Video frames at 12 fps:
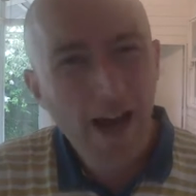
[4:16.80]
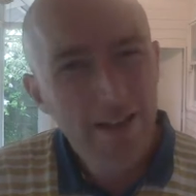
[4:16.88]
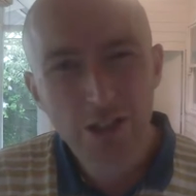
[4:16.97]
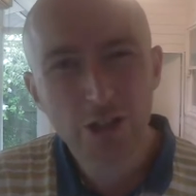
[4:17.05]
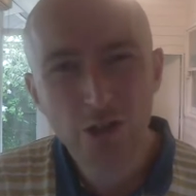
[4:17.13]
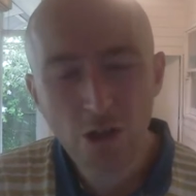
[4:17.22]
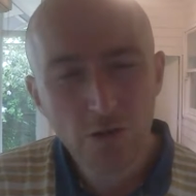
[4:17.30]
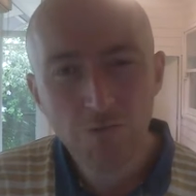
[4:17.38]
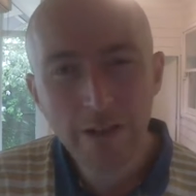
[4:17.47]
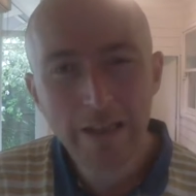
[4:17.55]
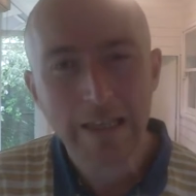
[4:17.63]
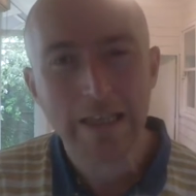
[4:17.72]
heart is not
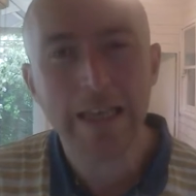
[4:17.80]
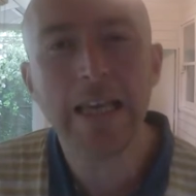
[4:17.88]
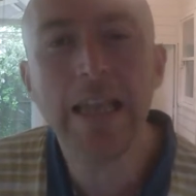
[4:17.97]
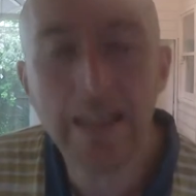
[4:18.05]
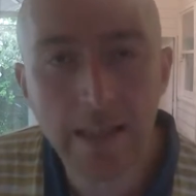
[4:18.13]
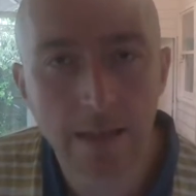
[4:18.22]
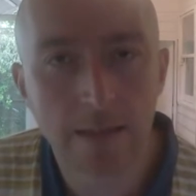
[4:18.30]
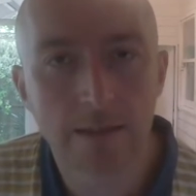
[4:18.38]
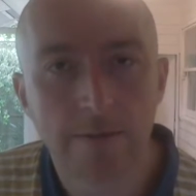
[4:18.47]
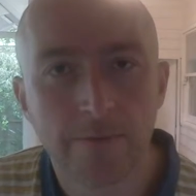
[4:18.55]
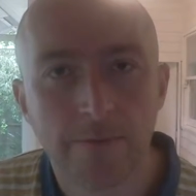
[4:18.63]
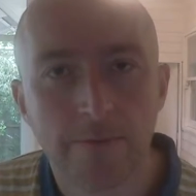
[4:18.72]
really in
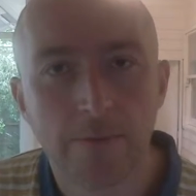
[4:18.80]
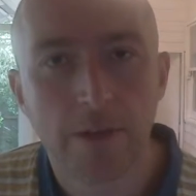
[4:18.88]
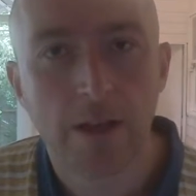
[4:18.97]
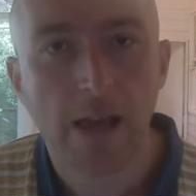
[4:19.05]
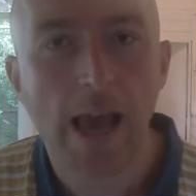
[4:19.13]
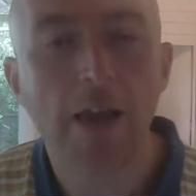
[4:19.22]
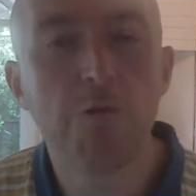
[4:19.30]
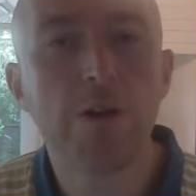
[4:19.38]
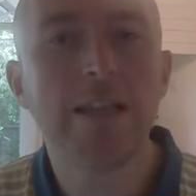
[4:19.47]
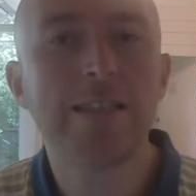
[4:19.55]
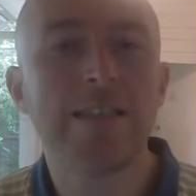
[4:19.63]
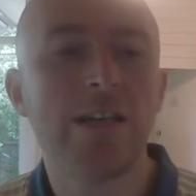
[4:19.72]
it. And
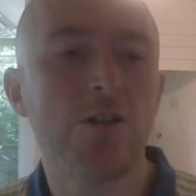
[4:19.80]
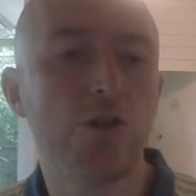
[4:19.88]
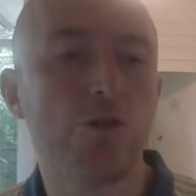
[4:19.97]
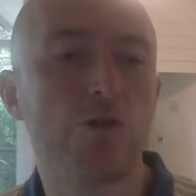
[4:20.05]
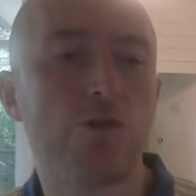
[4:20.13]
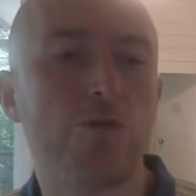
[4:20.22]
when I started,